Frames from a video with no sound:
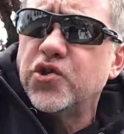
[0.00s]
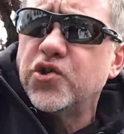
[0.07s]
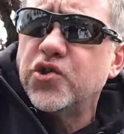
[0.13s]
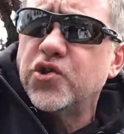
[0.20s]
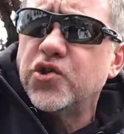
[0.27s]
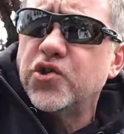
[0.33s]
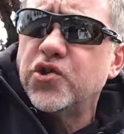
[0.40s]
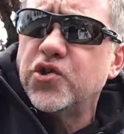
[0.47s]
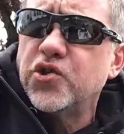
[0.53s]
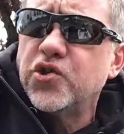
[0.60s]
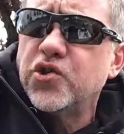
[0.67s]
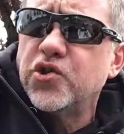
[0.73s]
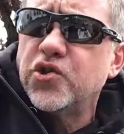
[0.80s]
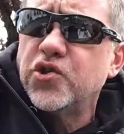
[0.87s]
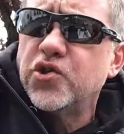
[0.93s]
can uh,
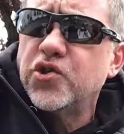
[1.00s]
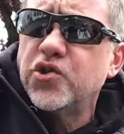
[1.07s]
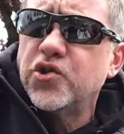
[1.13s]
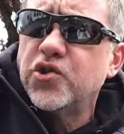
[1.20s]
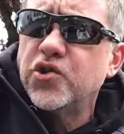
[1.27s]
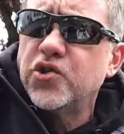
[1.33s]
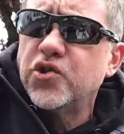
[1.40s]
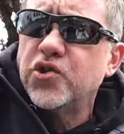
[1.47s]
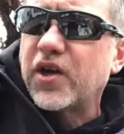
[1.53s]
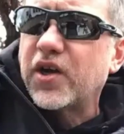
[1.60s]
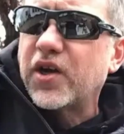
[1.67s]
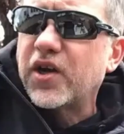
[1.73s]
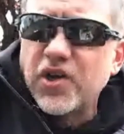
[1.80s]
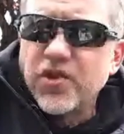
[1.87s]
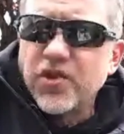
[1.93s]
get where I can
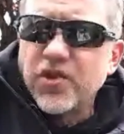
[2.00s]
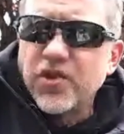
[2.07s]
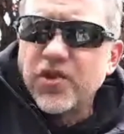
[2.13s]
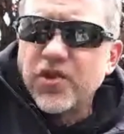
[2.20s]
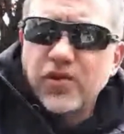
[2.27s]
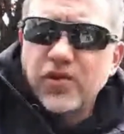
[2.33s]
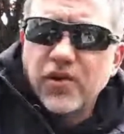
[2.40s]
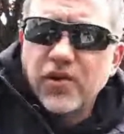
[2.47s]
see the,